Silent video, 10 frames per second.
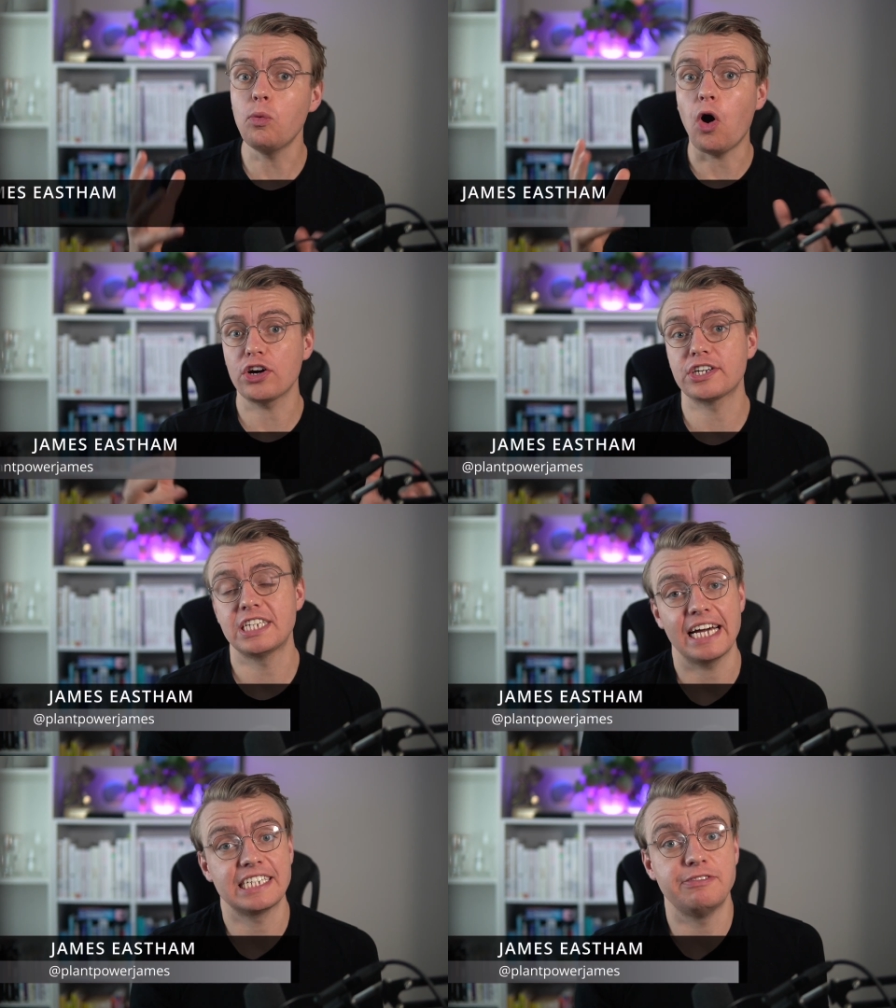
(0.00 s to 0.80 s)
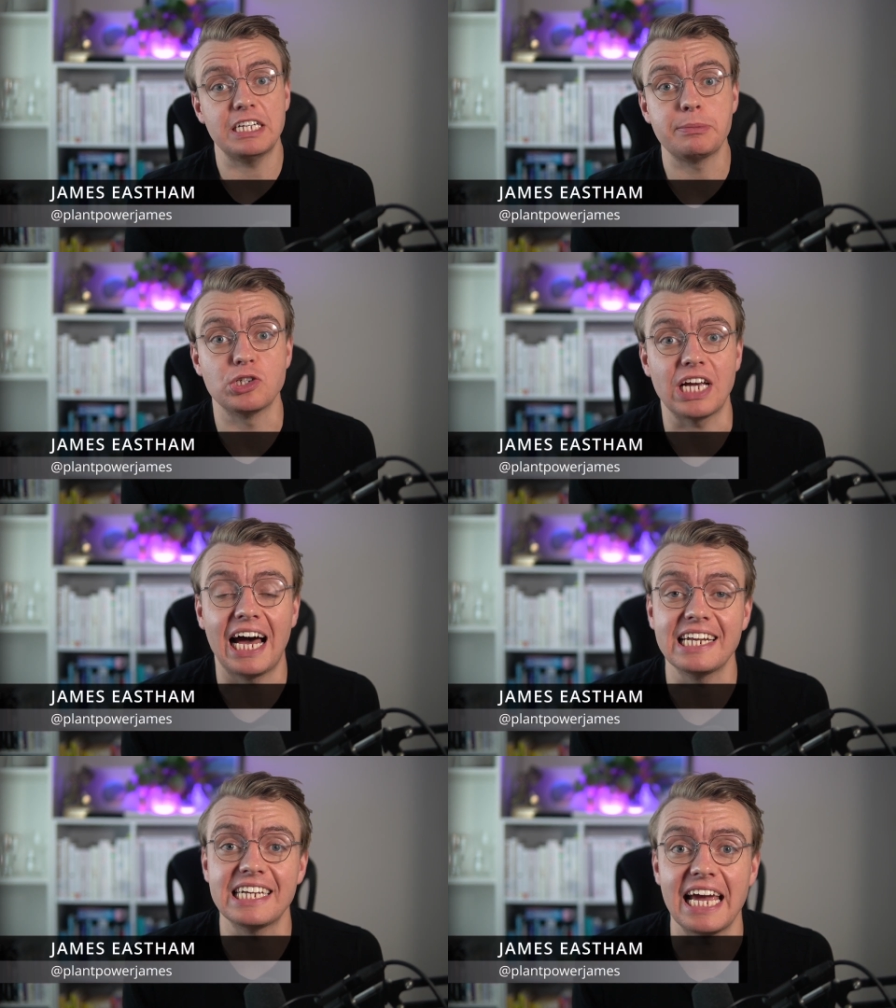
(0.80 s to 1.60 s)
architects, developers
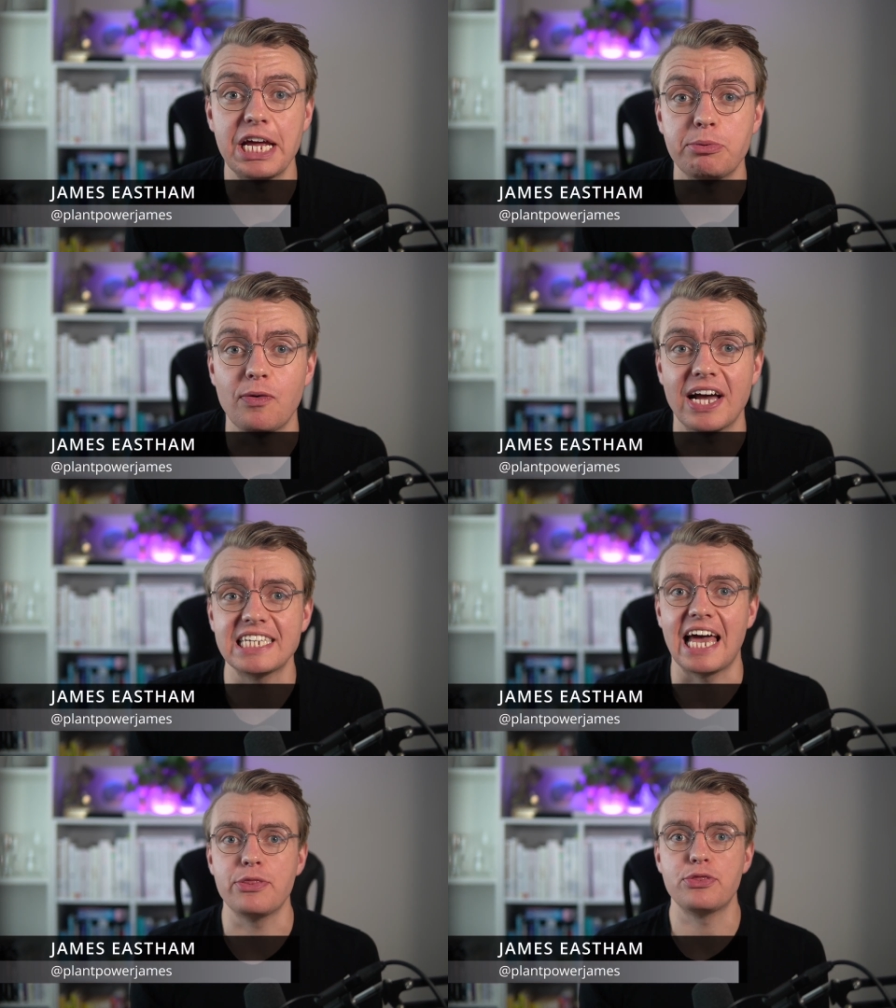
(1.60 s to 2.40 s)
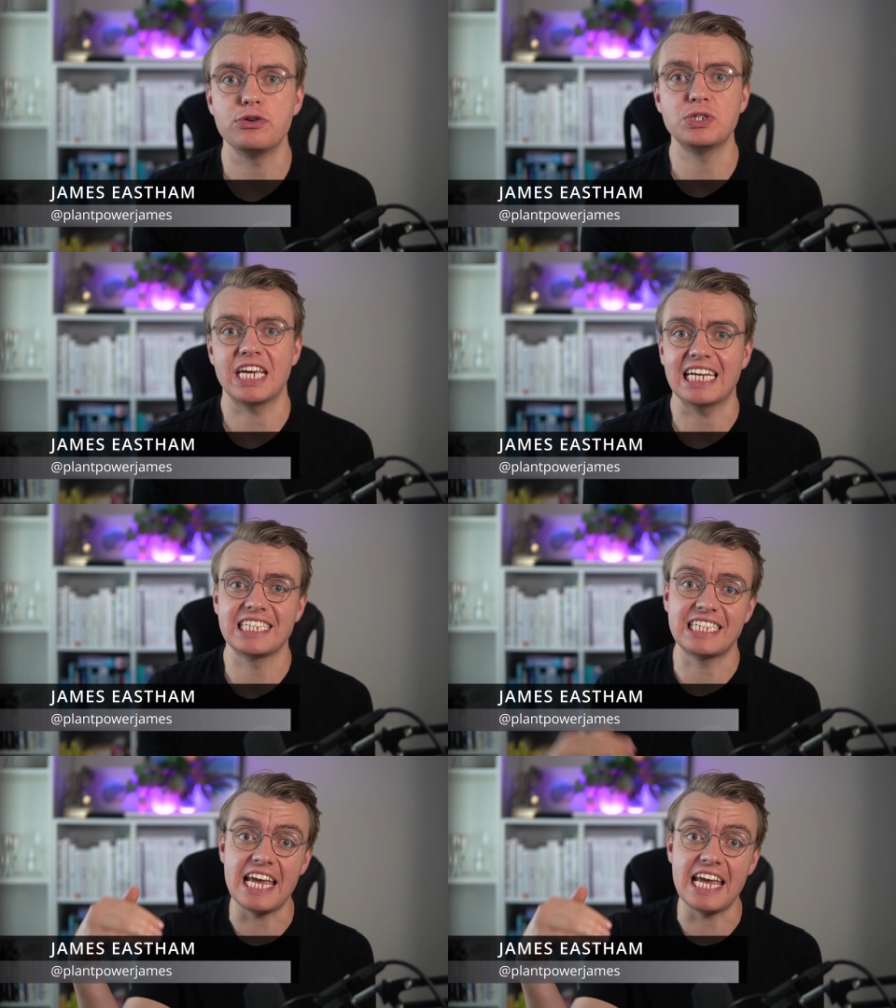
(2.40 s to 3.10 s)
and AWS enthusiasts.